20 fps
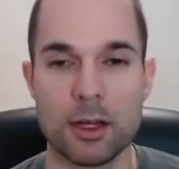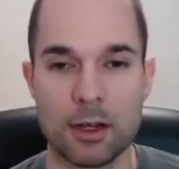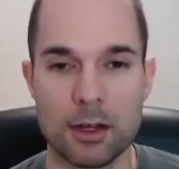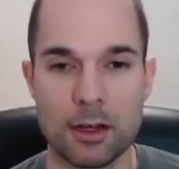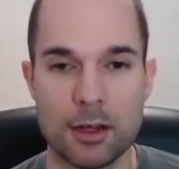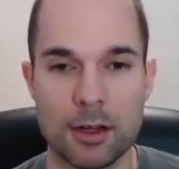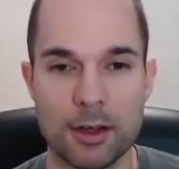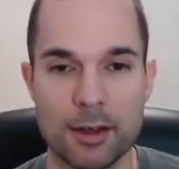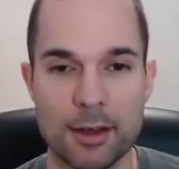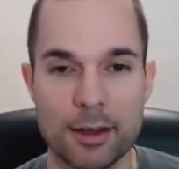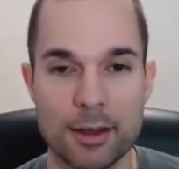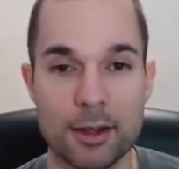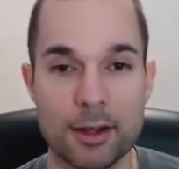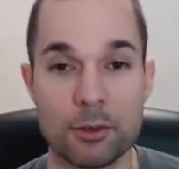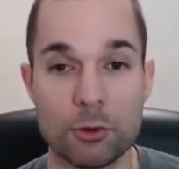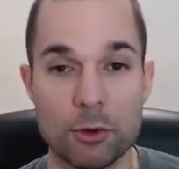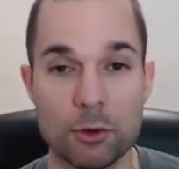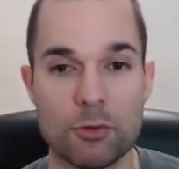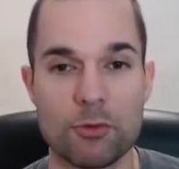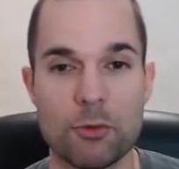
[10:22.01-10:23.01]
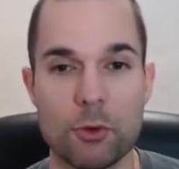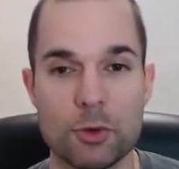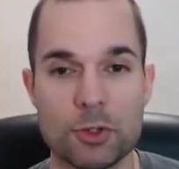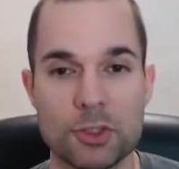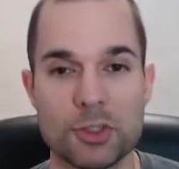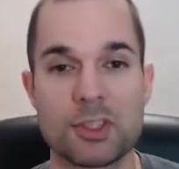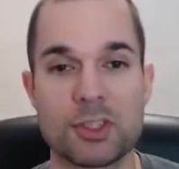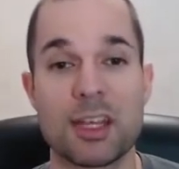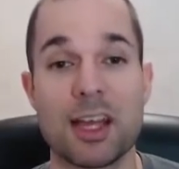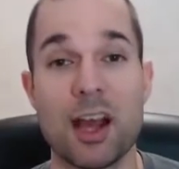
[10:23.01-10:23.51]
And I look forward
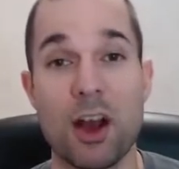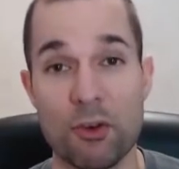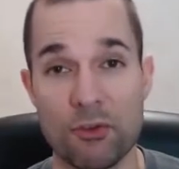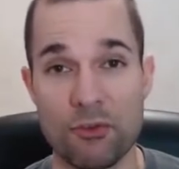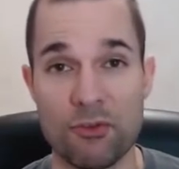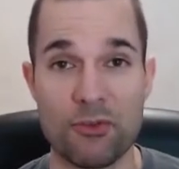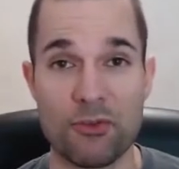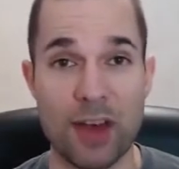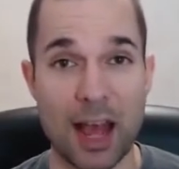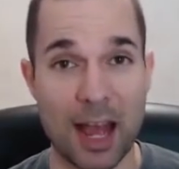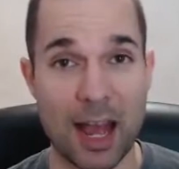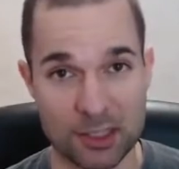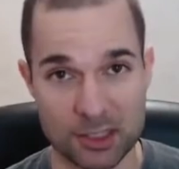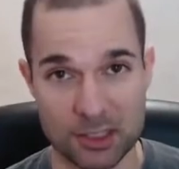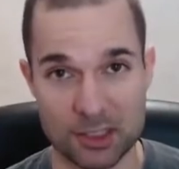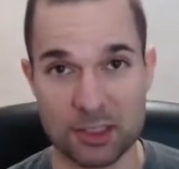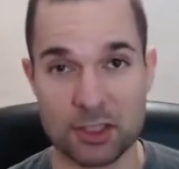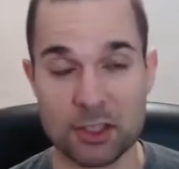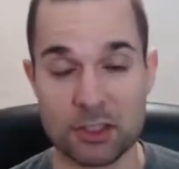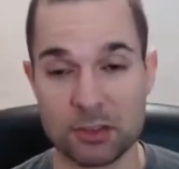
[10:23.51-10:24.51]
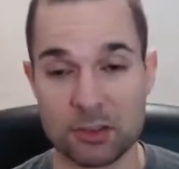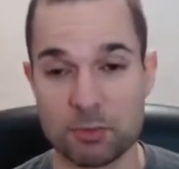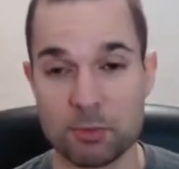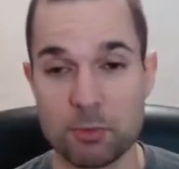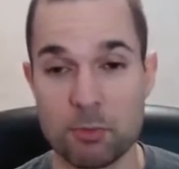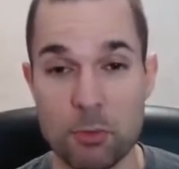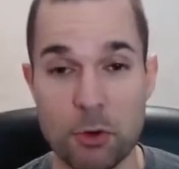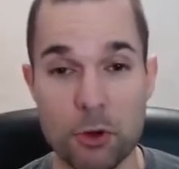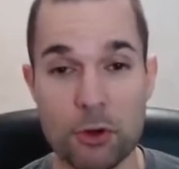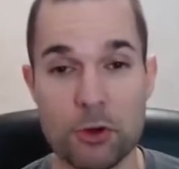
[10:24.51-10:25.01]
to seeing how fast this
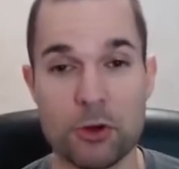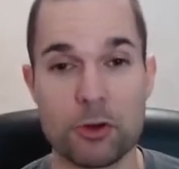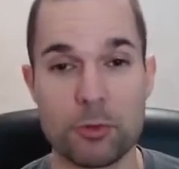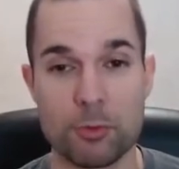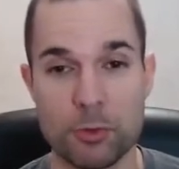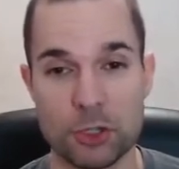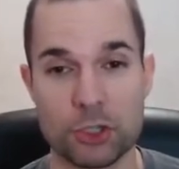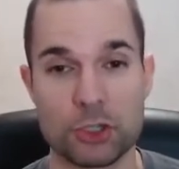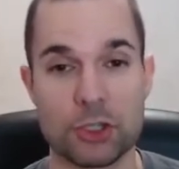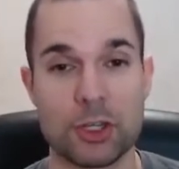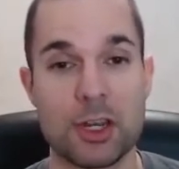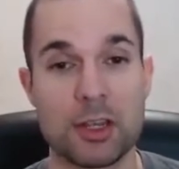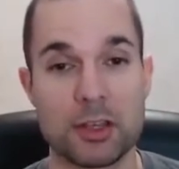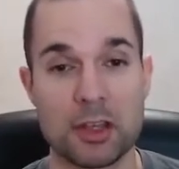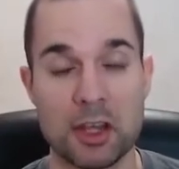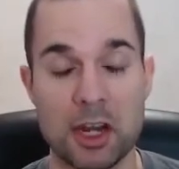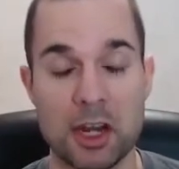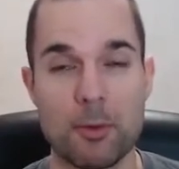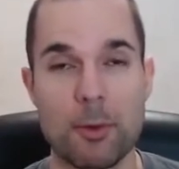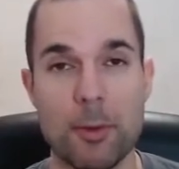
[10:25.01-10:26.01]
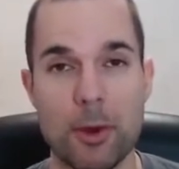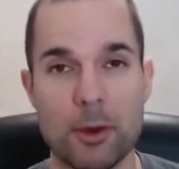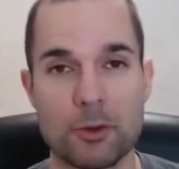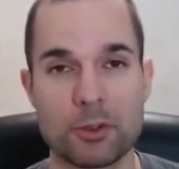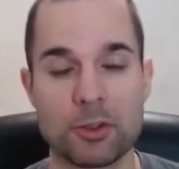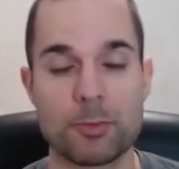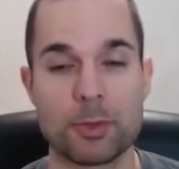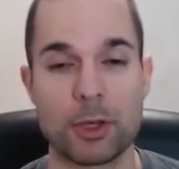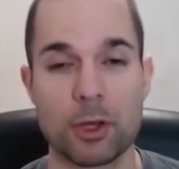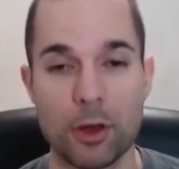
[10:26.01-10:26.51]
murder machine that I'm
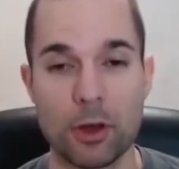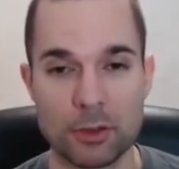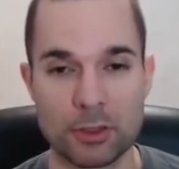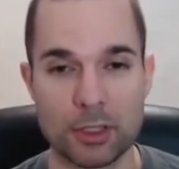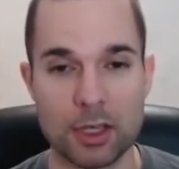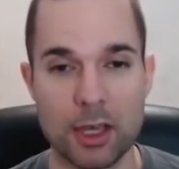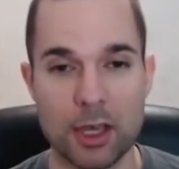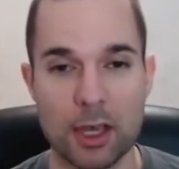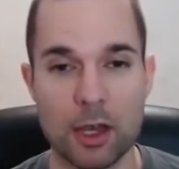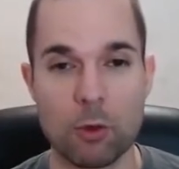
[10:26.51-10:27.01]
about to build